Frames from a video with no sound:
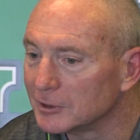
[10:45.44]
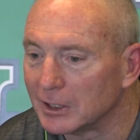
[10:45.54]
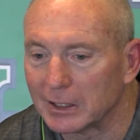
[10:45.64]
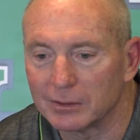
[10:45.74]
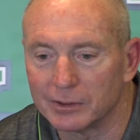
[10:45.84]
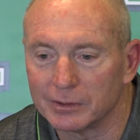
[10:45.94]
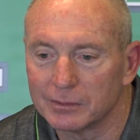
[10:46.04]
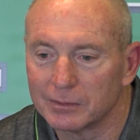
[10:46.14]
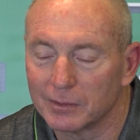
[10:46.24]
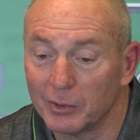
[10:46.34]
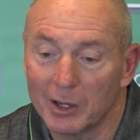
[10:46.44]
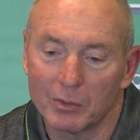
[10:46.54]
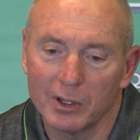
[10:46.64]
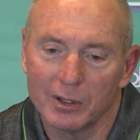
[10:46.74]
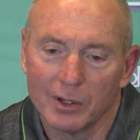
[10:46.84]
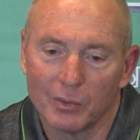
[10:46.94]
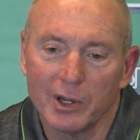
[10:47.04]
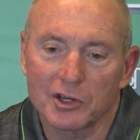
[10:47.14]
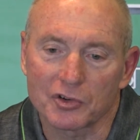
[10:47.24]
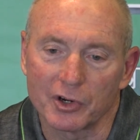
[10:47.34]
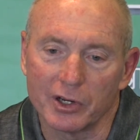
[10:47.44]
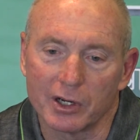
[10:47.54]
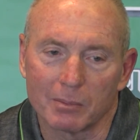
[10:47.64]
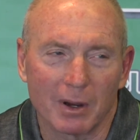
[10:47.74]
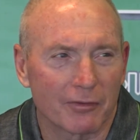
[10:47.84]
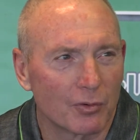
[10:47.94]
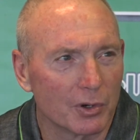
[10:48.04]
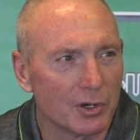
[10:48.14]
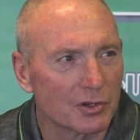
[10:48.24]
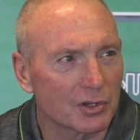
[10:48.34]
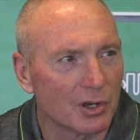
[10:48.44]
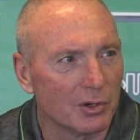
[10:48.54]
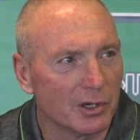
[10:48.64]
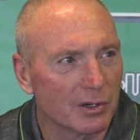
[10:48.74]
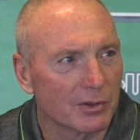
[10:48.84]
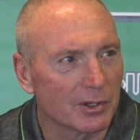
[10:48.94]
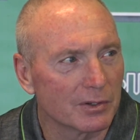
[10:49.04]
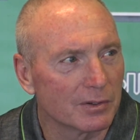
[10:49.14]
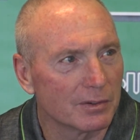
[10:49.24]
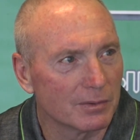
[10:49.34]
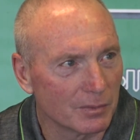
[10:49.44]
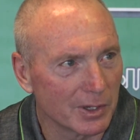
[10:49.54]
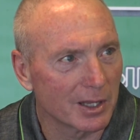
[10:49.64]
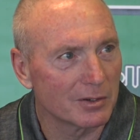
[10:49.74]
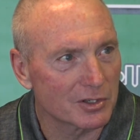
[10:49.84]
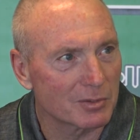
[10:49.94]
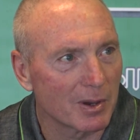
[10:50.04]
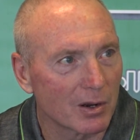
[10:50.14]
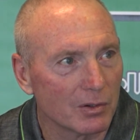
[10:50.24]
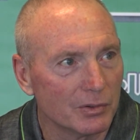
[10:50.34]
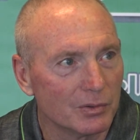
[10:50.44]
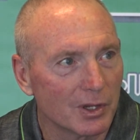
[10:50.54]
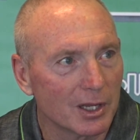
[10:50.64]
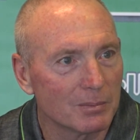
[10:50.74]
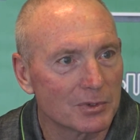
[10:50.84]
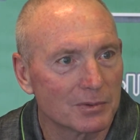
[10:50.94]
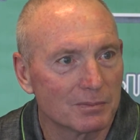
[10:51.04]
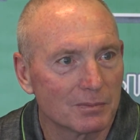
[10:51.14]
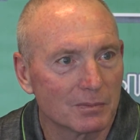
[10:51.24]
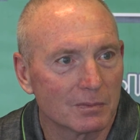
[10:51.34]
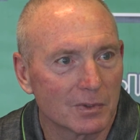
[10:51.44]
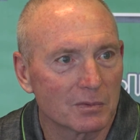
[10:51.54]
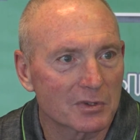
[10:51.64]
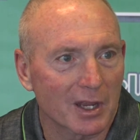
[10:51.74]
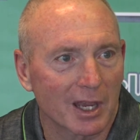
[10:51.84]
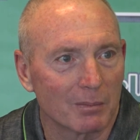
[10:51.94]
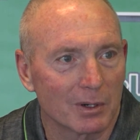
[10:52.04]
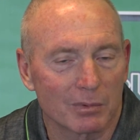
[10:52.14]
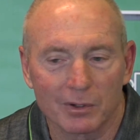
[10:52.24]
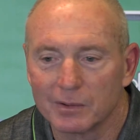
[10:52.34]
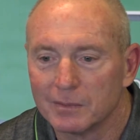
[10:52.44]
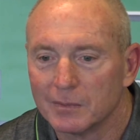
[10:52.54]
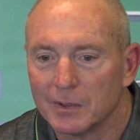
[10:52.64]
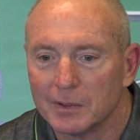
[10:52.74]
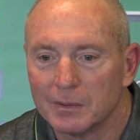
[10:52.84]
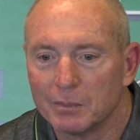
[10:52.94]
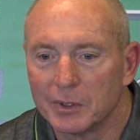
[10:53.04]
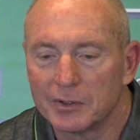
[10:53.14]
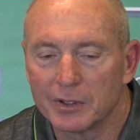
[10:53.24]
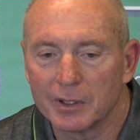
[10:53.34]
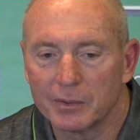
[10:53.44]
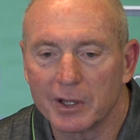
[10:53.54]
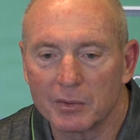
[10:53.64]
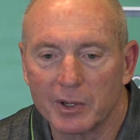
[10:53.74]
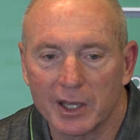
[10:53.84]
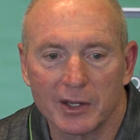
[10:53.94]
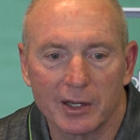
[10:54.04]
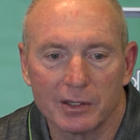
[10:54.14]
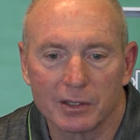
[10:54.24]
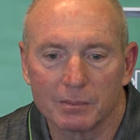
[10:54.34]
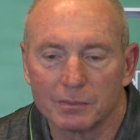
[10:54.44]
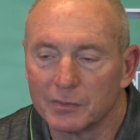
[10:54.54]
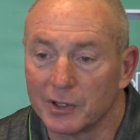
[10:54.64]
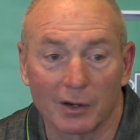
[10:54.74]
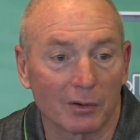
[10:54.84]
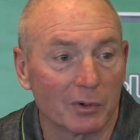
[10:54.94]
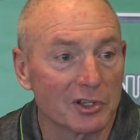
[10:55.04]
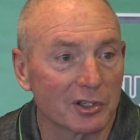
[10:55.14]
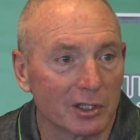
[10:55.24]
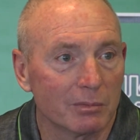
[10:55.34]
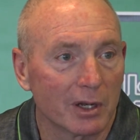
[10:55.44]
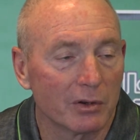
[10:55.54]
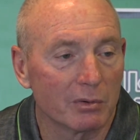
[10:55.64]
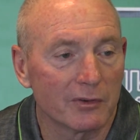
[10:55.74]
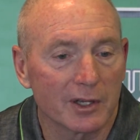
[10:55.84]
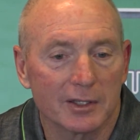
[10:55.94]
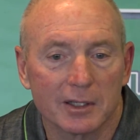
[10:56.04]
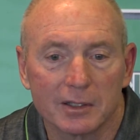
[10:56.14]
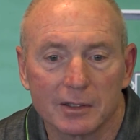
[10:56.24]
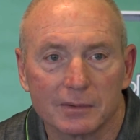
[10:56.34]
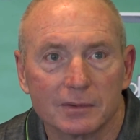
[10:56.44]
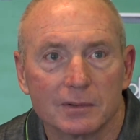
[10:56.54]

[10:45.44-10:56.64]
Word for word: I don't know. We had we we had a string here about four years ago here that we had just about all noon games. It was I can't remember, but uh, we had we had that here not recently, but I know we've had that here.